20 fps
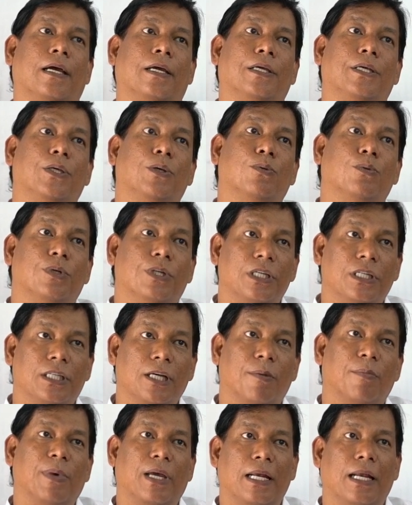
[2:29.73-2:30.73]
you
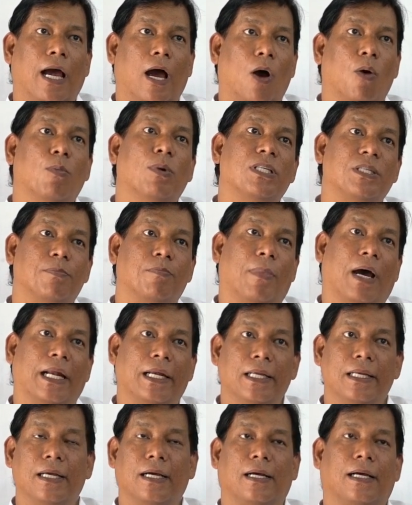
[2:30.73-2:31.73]
determine how much money
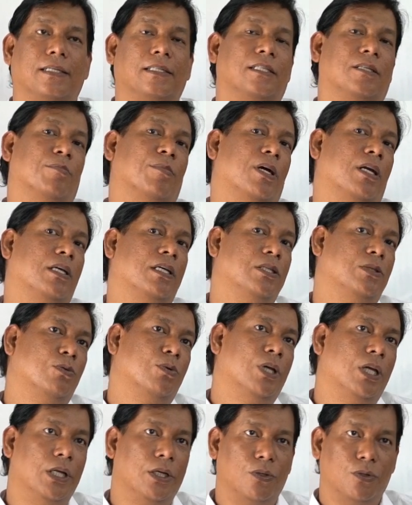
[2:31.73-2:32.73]
the customer is
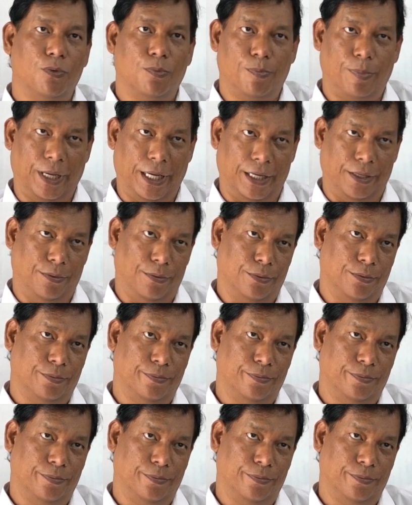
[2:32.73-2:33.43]
willing to pay you.